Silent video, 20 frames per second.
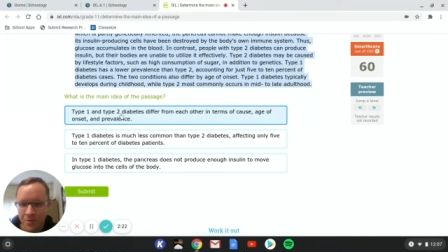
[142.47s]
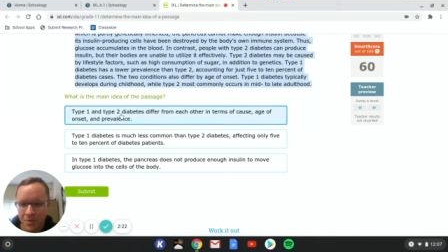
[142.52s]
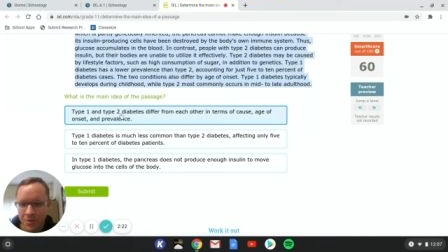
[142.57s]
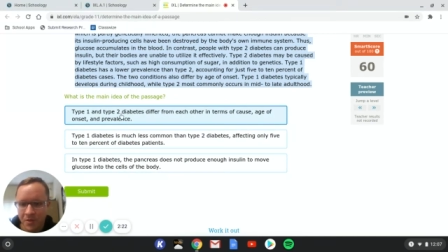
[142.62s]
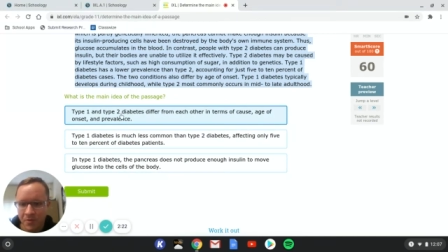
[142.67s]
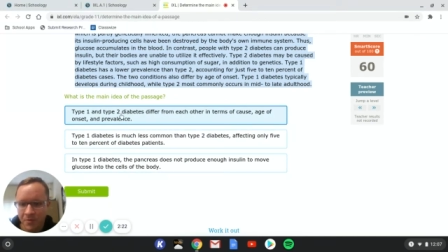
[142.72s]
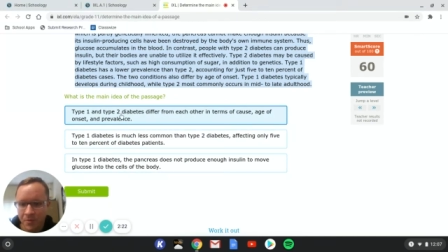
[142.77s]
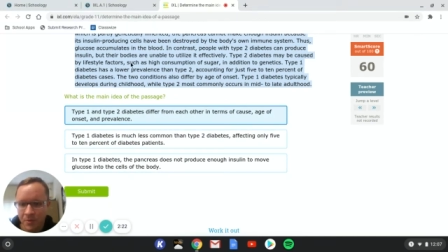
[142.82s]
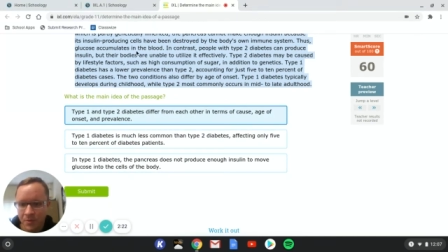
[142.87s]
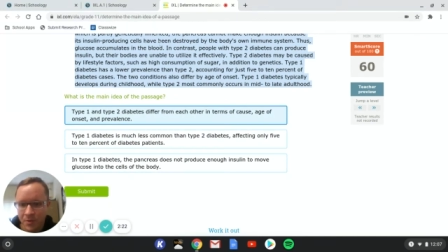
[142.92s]

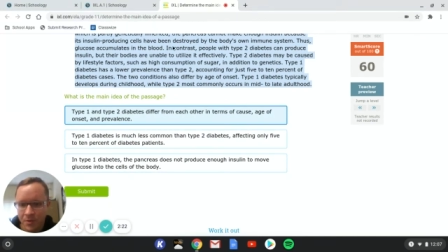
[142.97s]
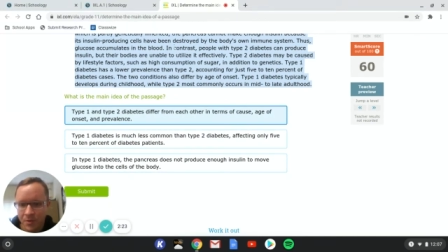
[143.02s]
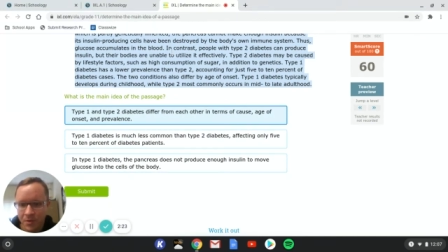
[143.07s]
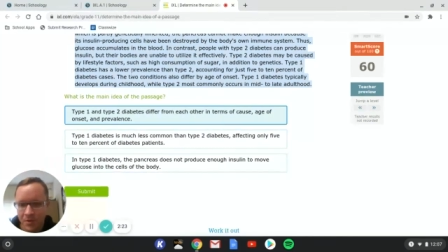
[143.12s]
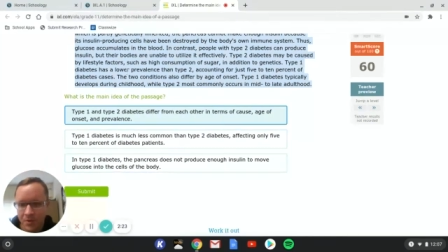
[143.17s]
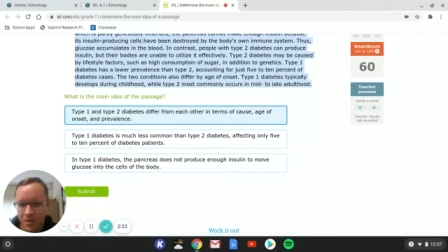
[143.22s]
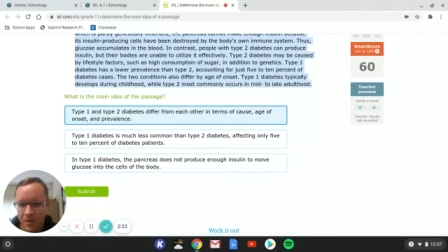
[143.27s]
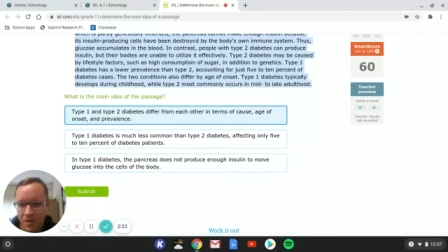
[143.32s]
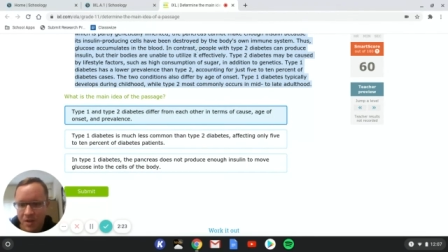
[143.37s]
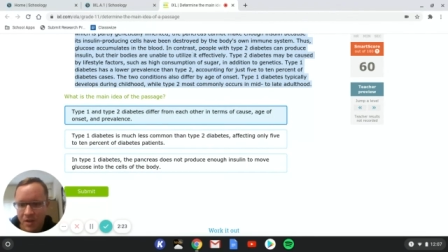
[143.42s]

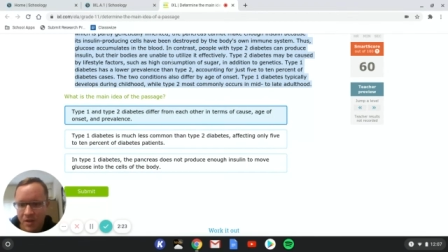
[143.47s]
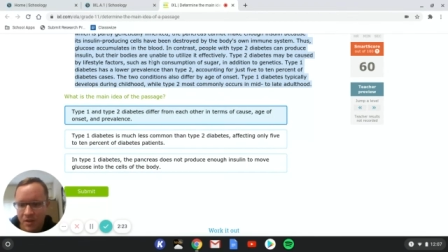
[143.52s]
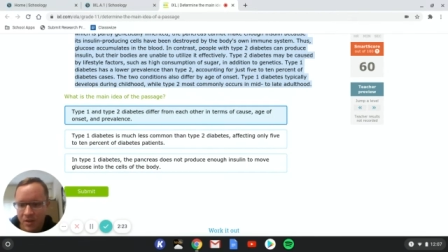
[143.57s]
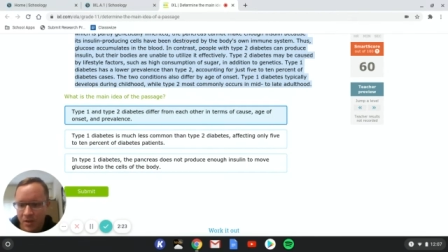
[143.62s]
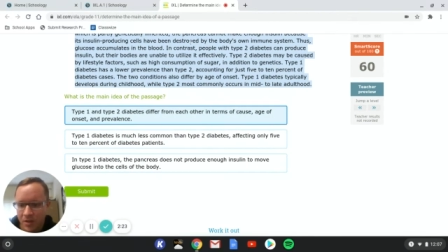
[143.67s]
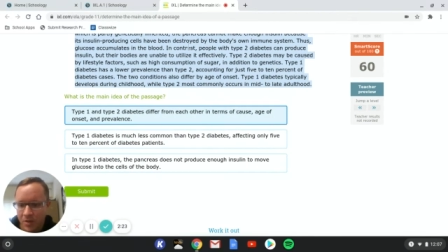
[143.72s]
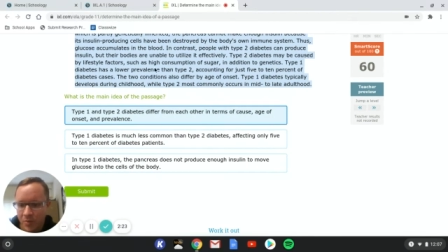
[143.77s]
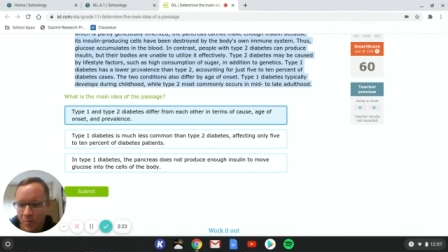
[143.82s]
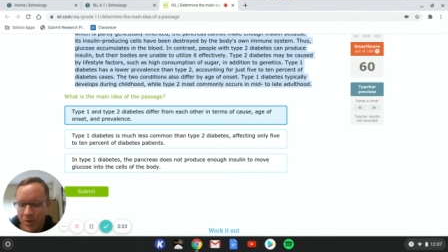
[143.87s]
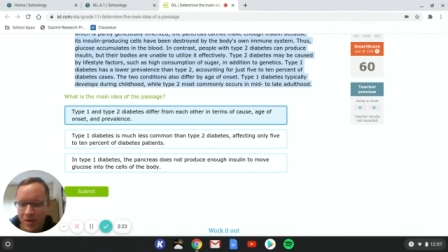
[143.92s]
differences
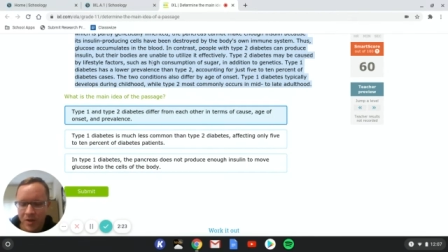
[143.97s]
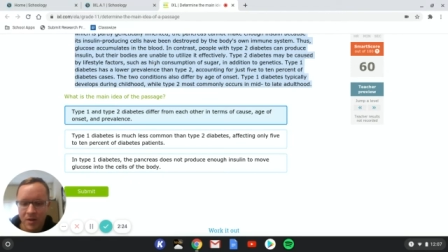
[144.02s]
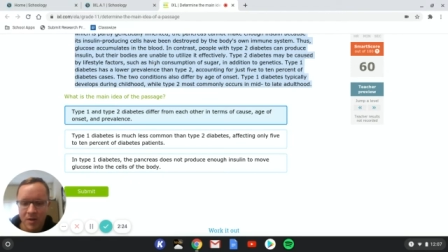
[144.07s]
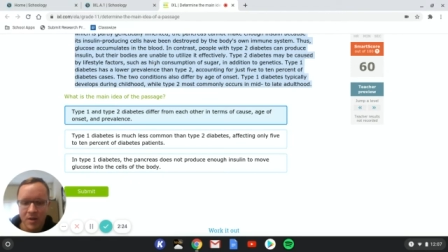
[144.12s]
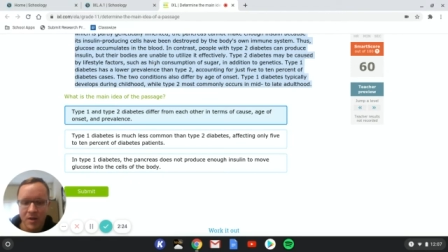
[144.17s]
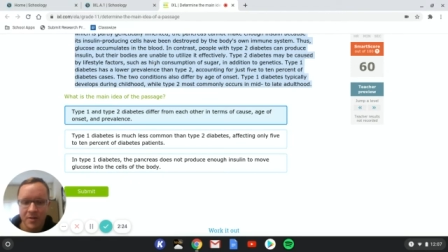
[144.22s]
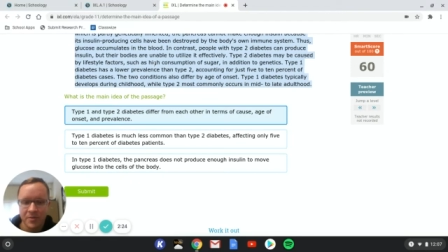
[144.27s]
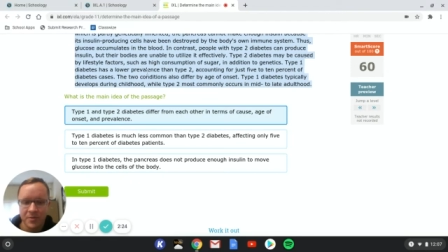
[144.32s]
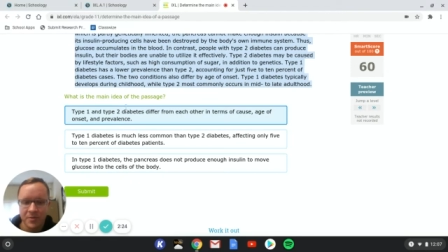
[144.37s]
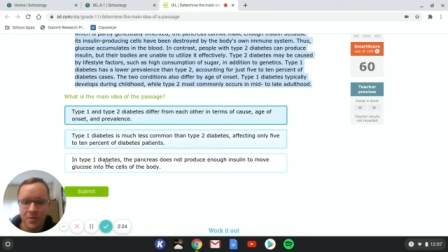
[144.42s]
that the
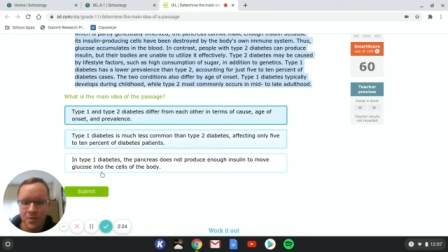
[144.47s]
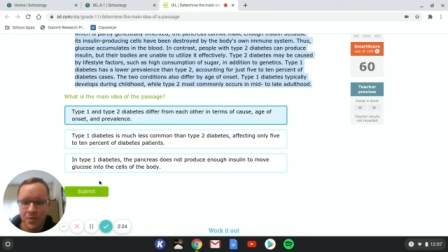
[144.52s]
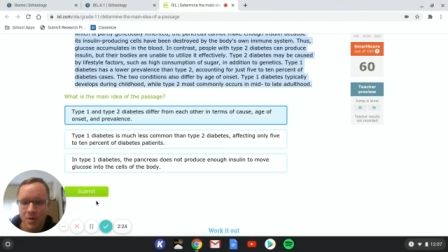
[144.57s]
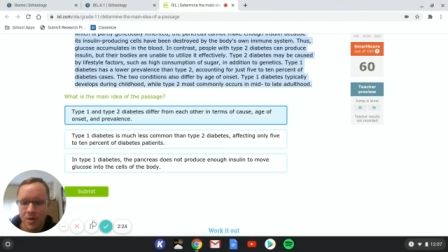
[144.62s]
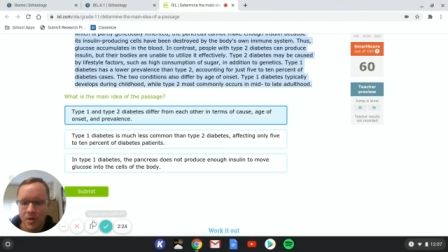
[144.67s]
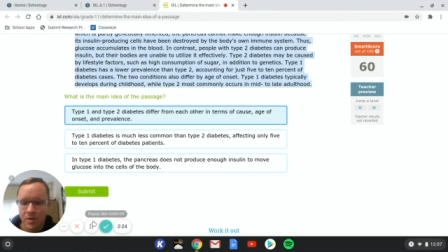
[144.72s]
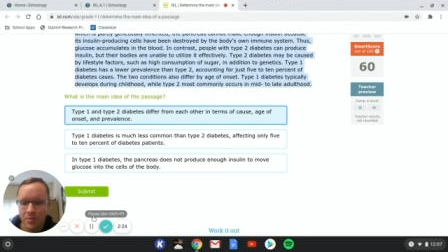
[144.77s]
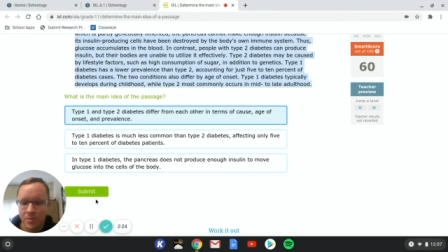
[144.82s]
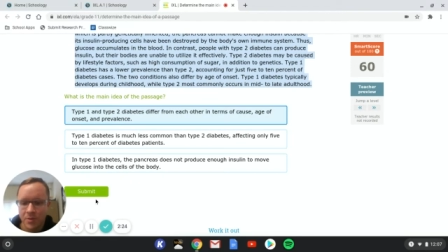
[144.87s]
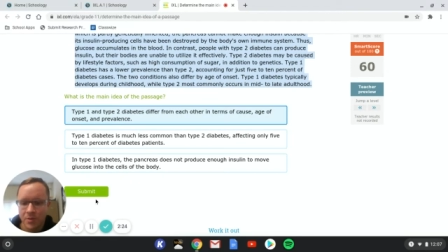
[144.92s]
paragraph
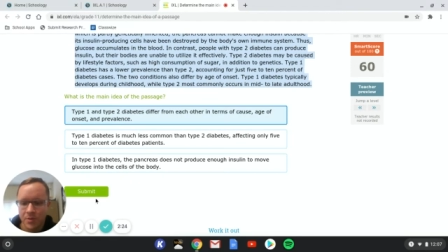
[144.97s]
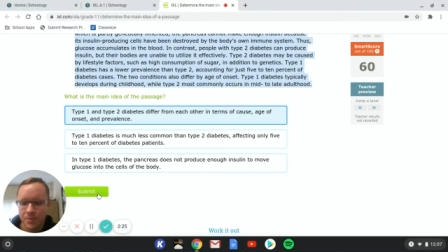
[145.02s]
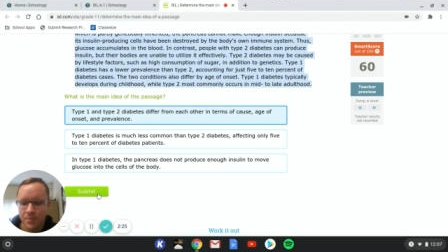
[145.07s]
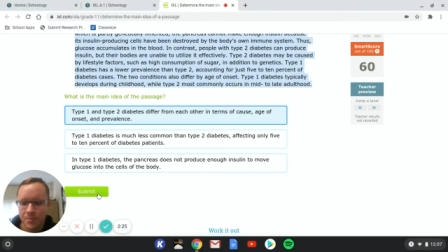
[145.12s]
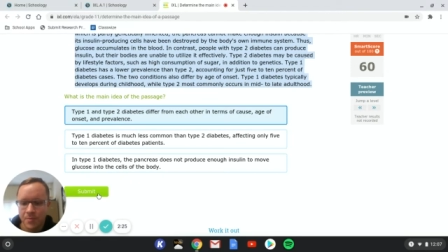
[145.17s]
describes.